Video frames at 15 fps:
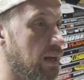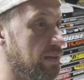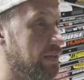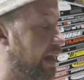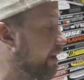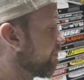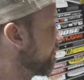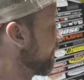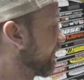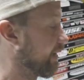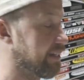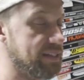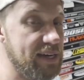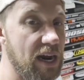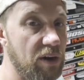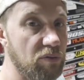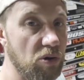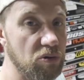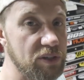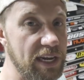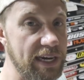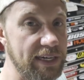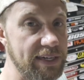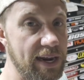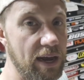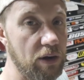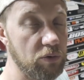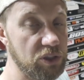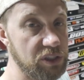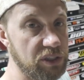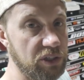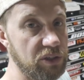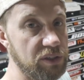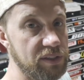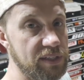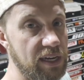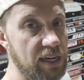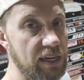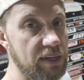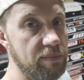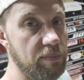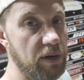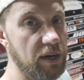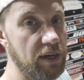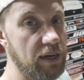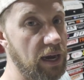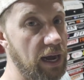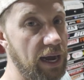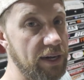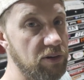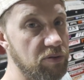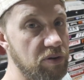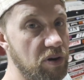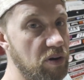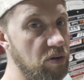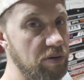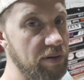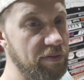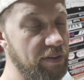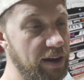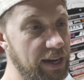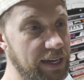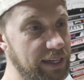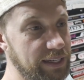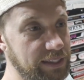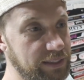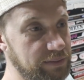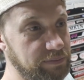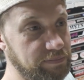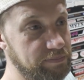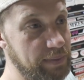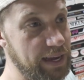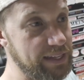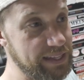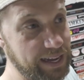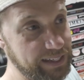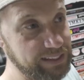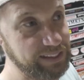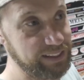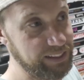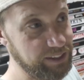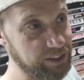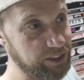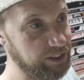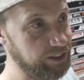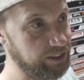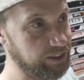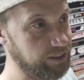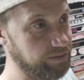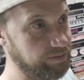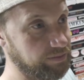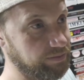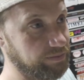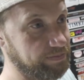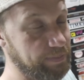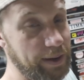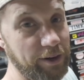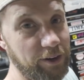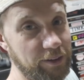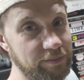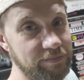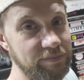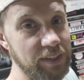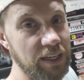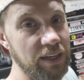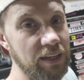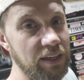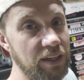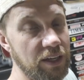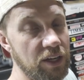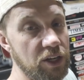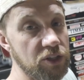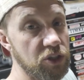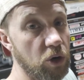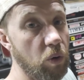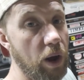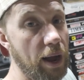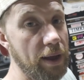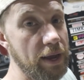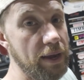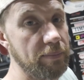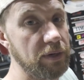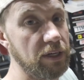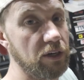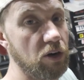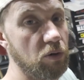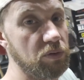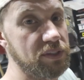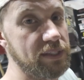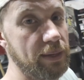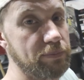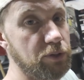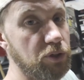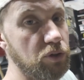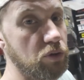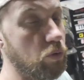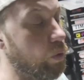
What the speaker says: That fitting is not rotating now, which is a good sign, but I don't know if I made that seal better. So I am going to go with step 2.